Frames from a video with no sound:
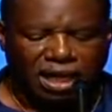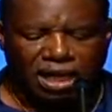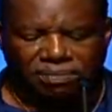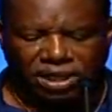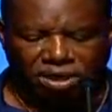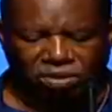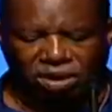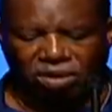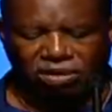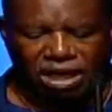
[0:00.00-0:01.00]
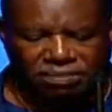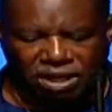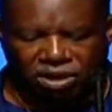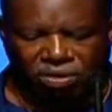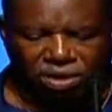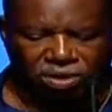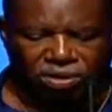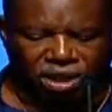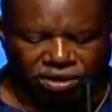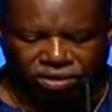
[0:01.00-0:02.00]
Let me go on, let me go
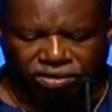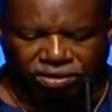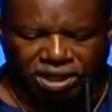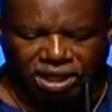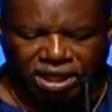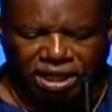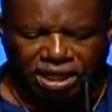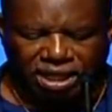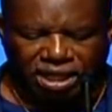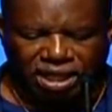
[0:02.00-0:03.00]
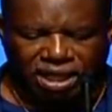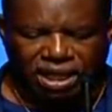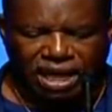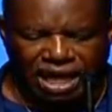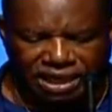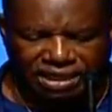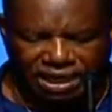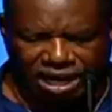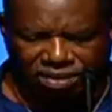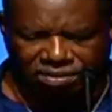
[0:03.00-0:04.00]
on. Learn how to
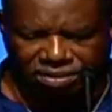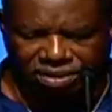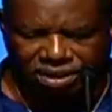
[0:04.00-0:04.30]
count.